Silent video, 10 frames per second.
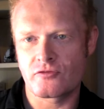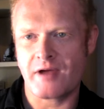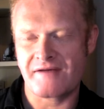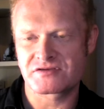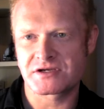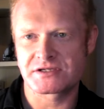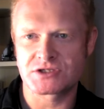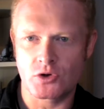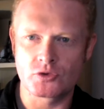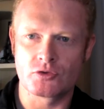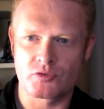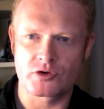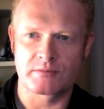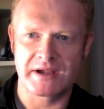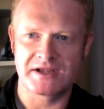through advertising on your
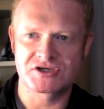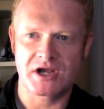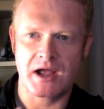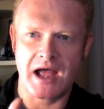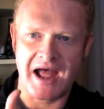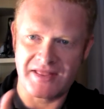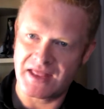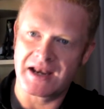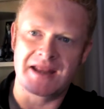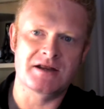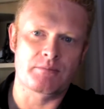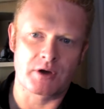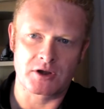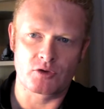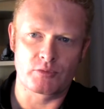product page and then end up
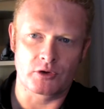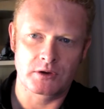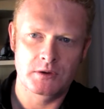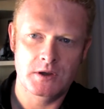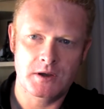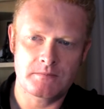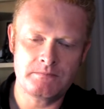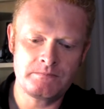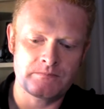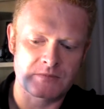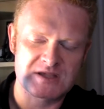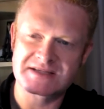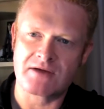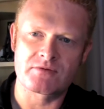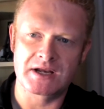buying your book,
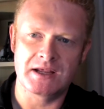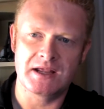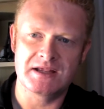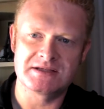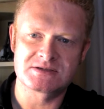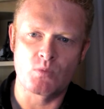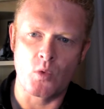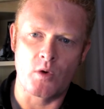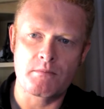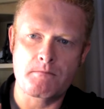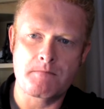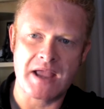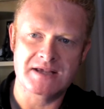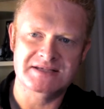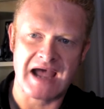because that really is what
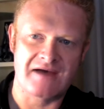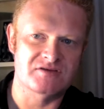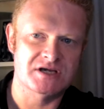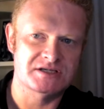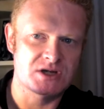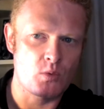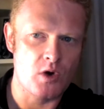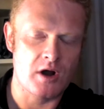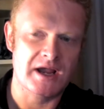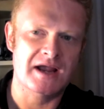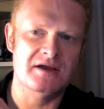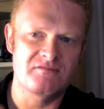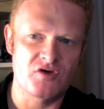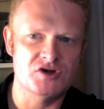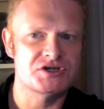makes advertising work, and
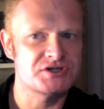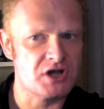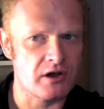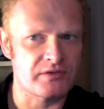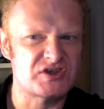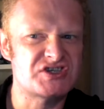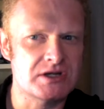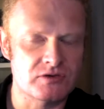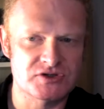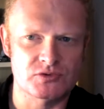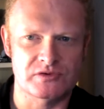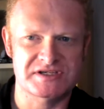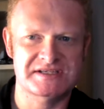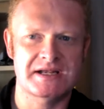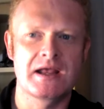conversions are the secret
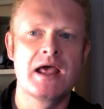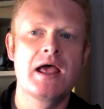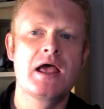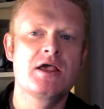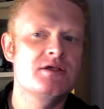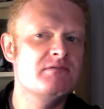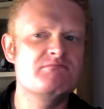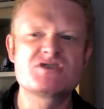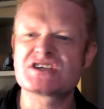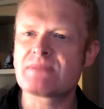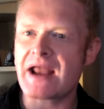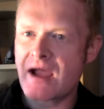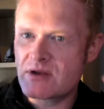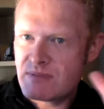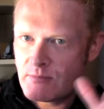sauce. As in, it doesn't matter
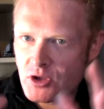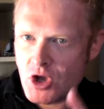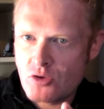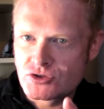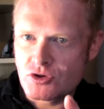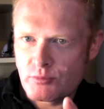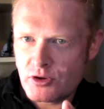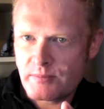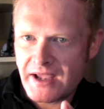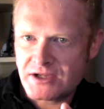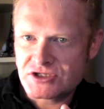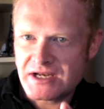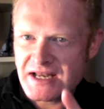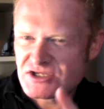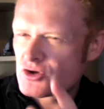how many people go to your book page,
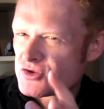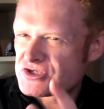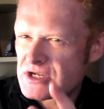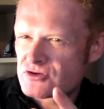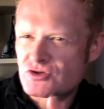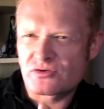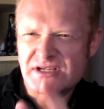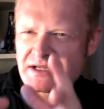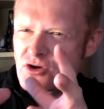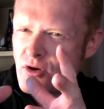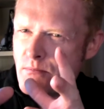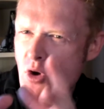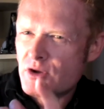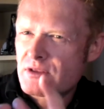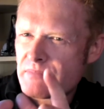unless you've got the secret sauce, unless you've got a
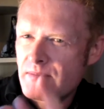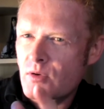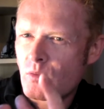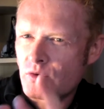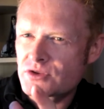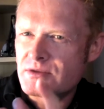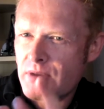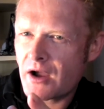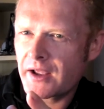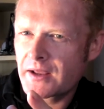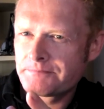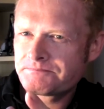book that people want to buy,